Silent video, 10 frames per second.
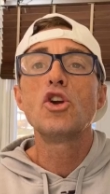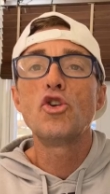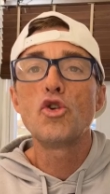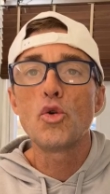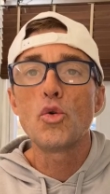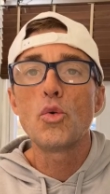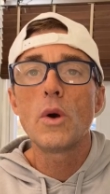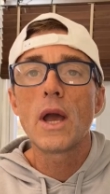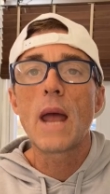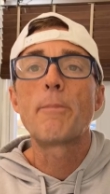you
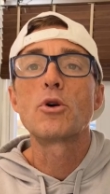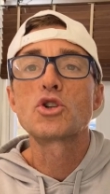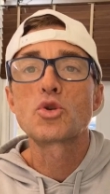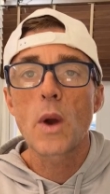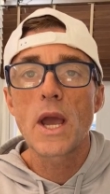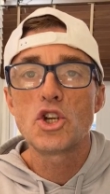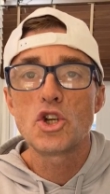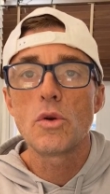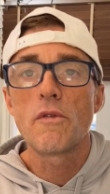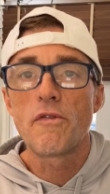and persuade
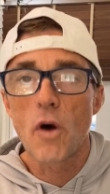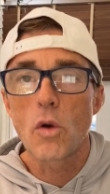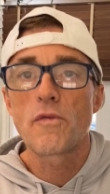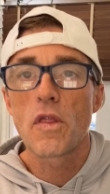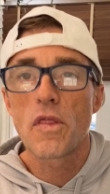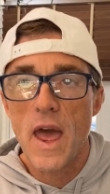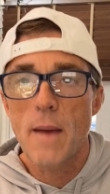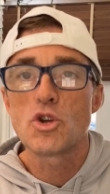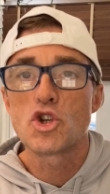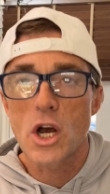you to vote for
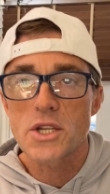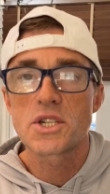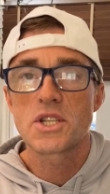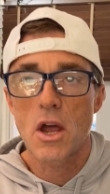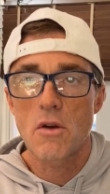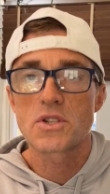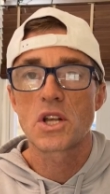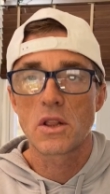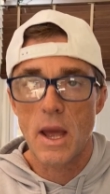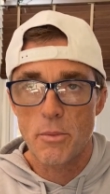them just because they're a
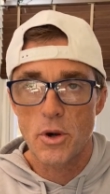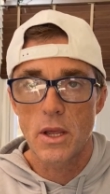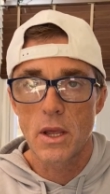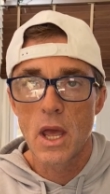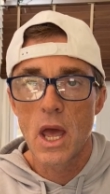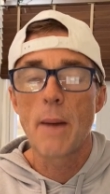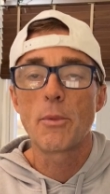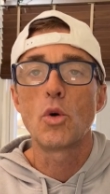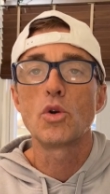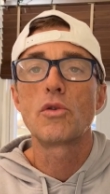celebrity. I'm
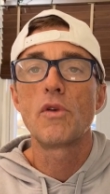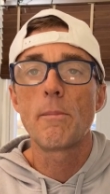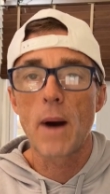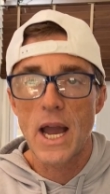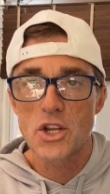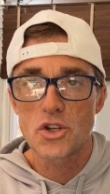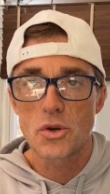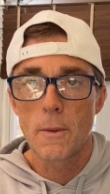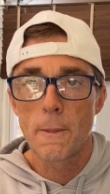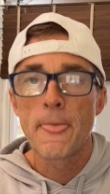going to remind
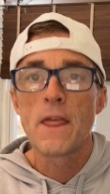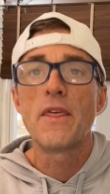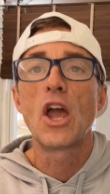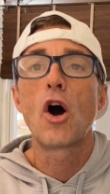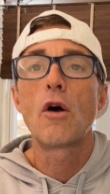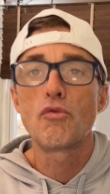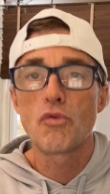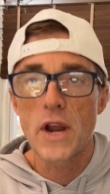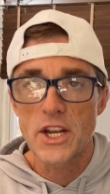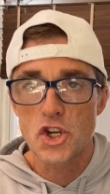you, they are
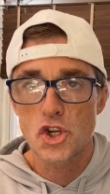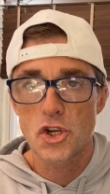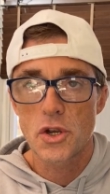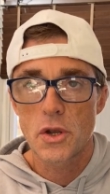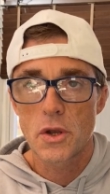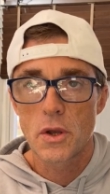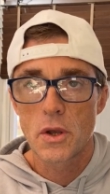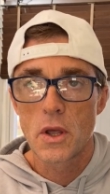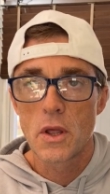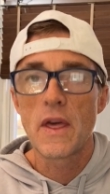rich.
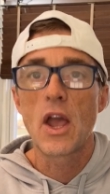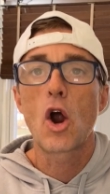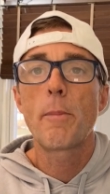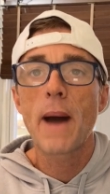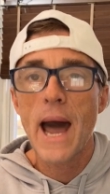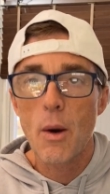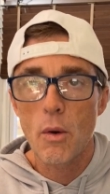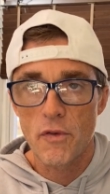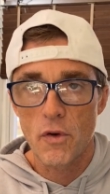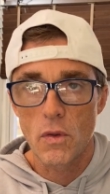They are
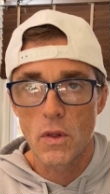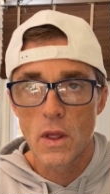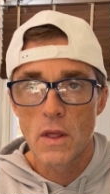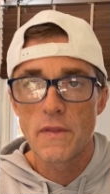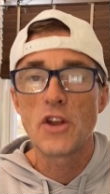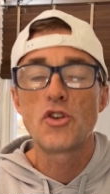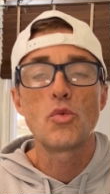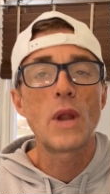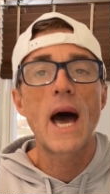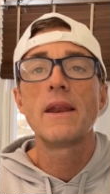powerful. They do
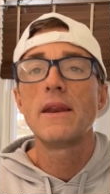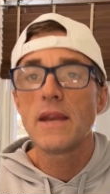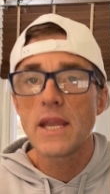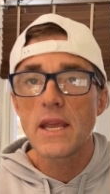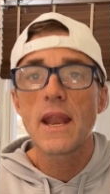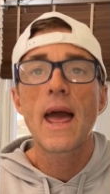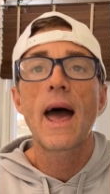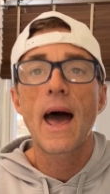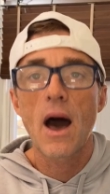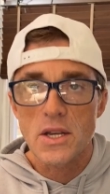not need
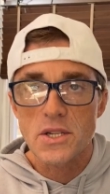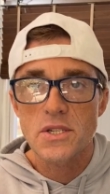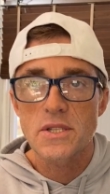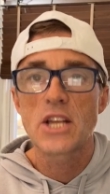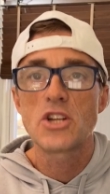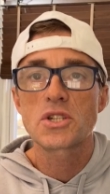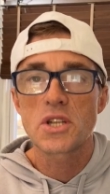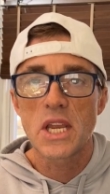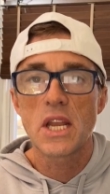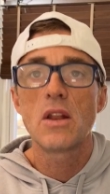us. They just
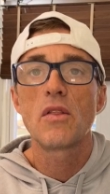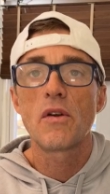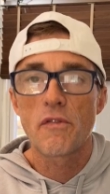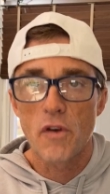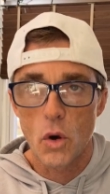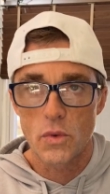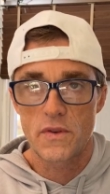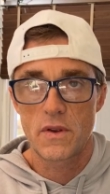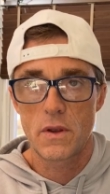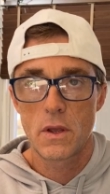need the vote.
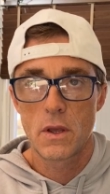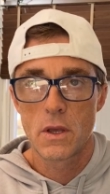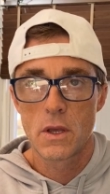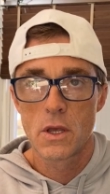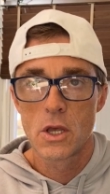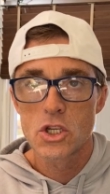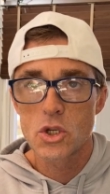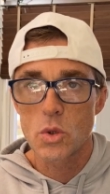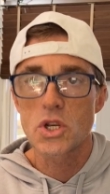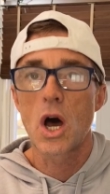
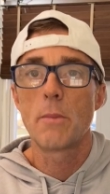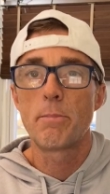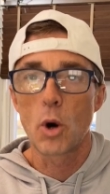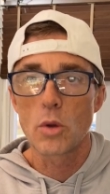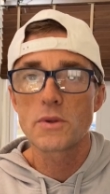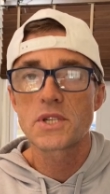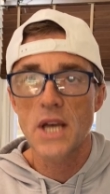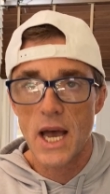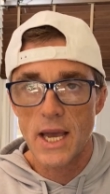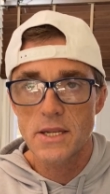So it's on both
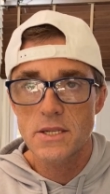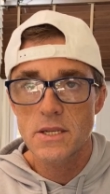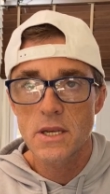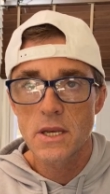sides.